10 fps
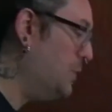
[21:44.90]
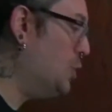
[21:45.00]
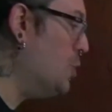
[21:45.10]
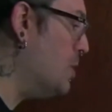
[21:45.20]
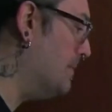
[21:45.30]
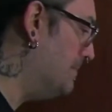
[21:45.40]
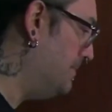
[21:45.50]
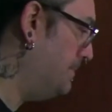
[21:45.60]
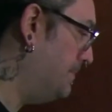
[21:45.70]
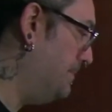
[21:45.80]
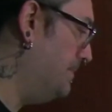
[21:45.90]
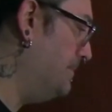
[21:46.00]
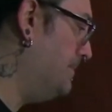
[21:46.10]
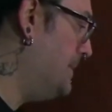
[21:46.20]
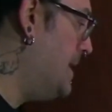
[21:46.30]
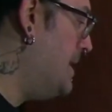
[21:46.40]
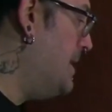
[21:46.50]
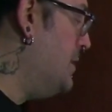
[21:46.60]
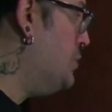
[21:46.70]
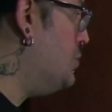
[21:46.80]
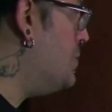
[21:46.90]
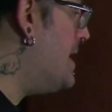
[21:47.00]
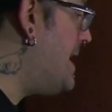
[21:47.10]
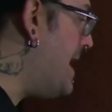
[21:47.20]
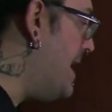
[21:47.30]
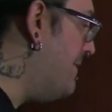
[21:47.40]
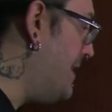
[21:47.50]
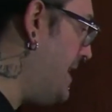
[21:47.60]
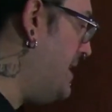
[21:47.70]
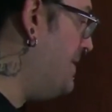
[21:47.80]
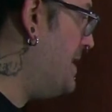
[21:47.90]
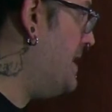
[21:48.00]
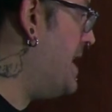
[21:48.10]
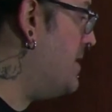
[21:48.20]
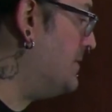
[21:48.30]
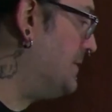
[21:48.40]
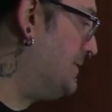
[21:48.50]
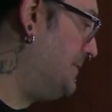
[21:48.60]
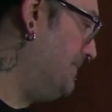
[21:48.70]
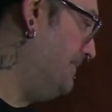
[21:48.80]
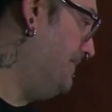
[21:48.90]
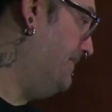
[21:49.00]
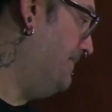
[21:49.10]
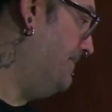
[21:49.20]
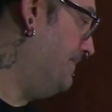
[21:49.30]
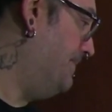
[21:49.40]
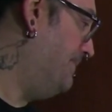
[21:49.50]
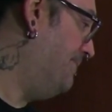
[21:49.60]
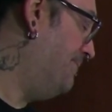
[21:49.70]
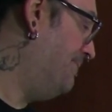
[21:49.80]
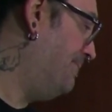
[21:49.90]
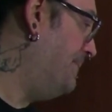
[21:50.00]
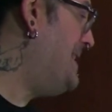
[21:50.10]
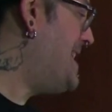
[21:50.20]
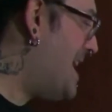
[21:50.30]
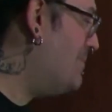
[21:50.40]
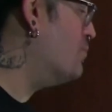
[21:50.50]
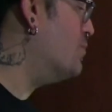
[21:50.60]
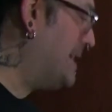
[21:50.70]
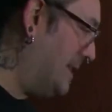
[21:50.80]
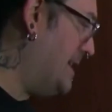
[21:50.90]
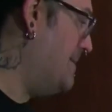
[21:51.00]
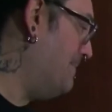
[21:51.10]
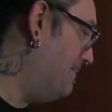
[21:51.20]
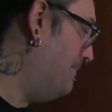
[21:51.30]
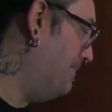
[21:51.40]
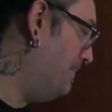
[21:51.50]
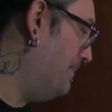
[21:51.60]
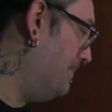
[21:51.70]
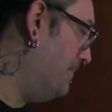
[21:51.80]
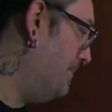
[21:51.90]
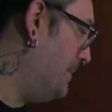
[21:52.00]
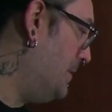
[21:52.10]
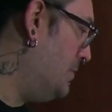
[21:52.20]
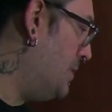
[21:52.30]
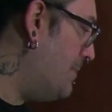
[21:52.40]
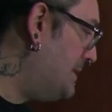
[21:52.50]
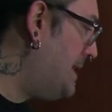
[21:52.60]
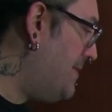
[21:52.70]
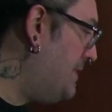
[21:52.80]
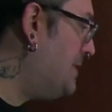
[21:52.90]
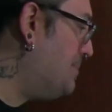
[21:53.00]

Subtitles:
Cool. Do I have anything else? Not really. So I would say this is